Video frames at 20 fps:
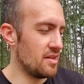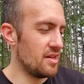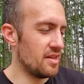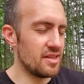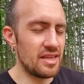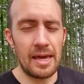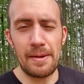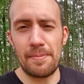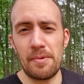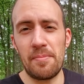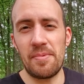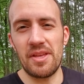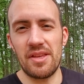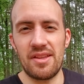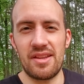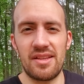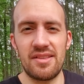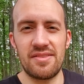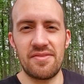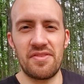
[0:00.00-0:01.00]

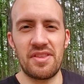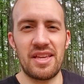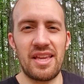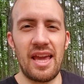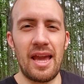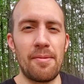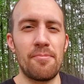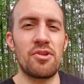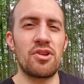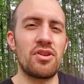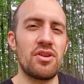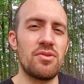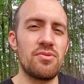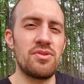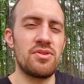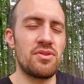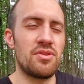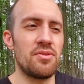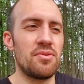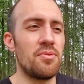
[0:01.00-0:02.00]
capabilities of the camera goes
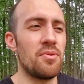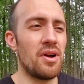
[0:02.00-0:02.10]
to